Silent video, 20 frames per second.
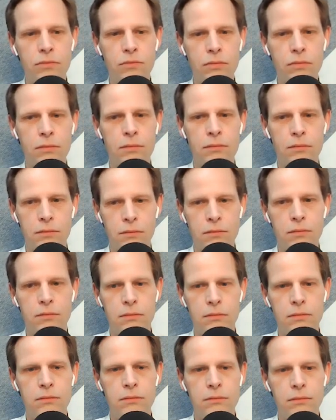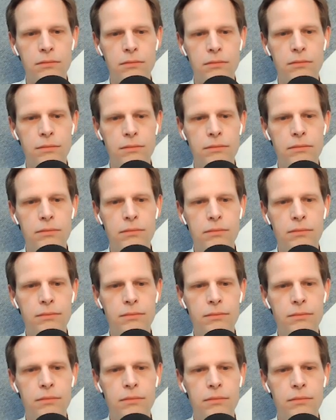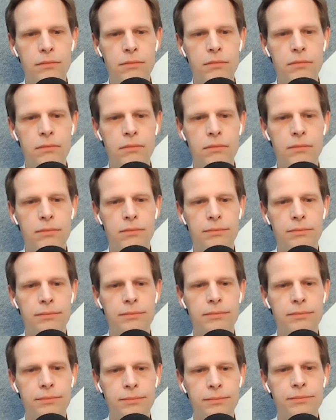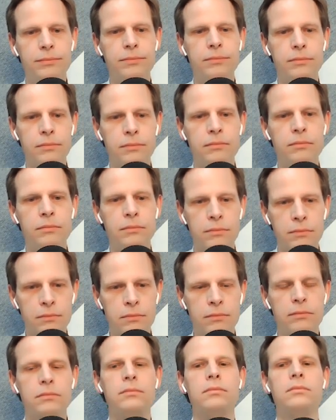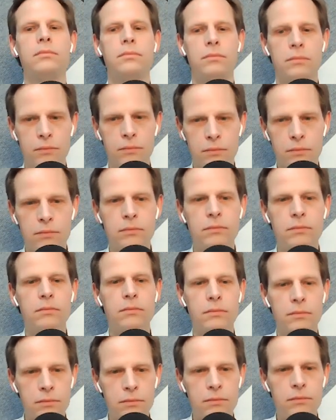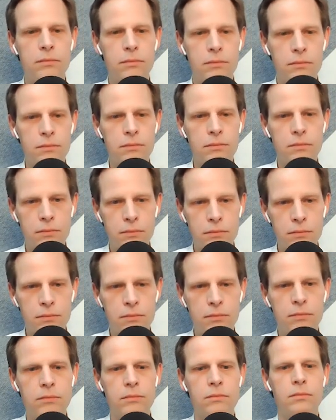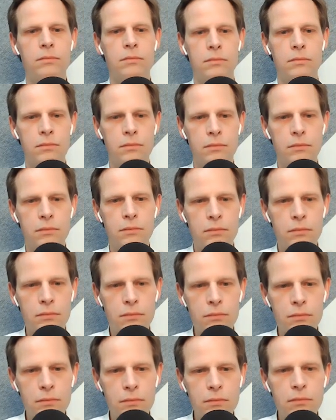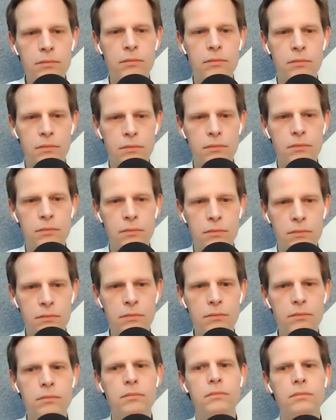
(not speaking)